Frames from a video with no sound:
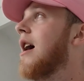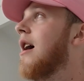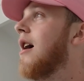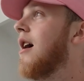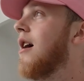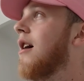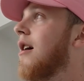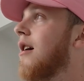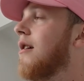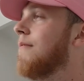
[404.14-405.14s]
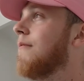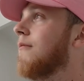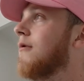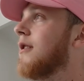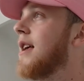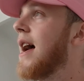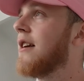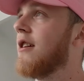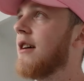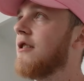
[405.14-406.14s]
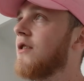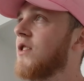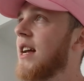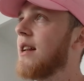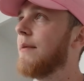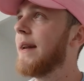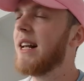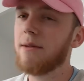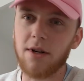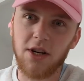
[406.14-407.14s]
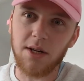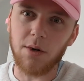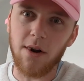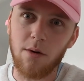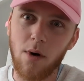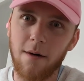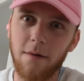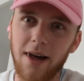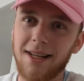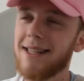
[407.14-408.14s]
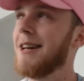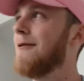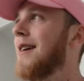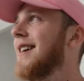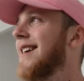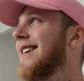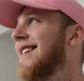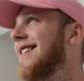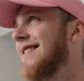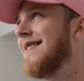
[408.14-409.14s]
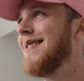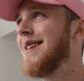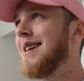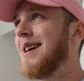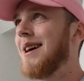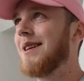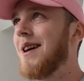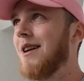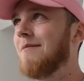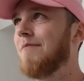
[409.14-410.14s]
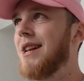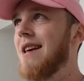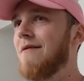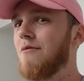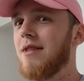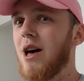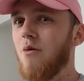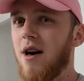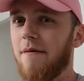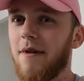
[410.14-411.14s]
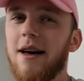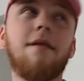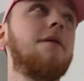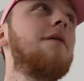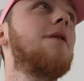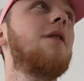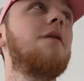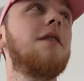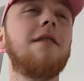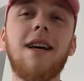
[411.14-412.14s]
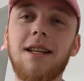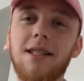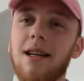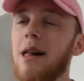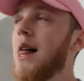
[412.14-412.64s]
I could have stayed at my nan's, but she has got new Wi-Fi, so can't be living without Wi-Fi for a few days.